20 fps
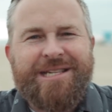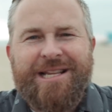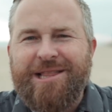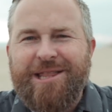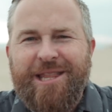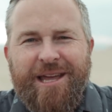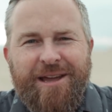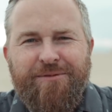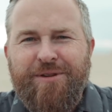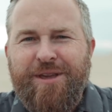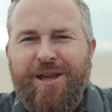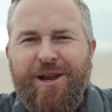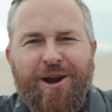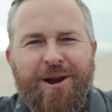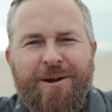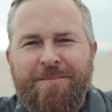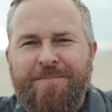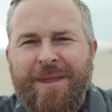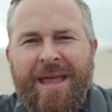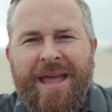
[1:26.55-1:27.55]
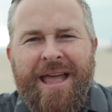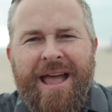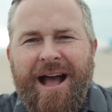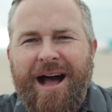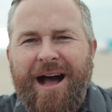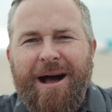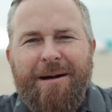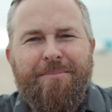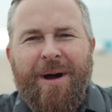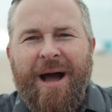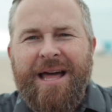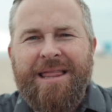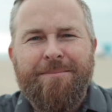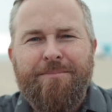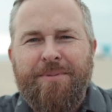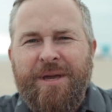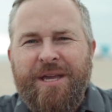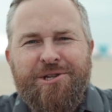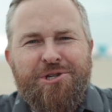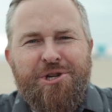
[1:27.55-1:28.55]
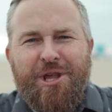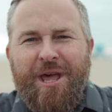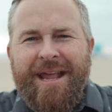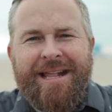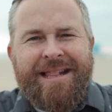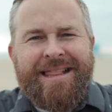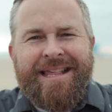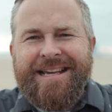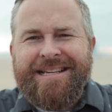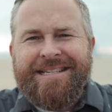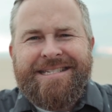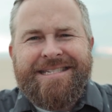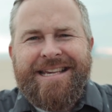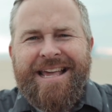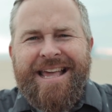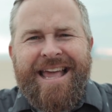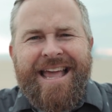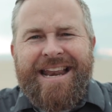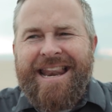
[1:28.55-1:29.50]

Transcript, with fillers: to live here uh, by the beach like this.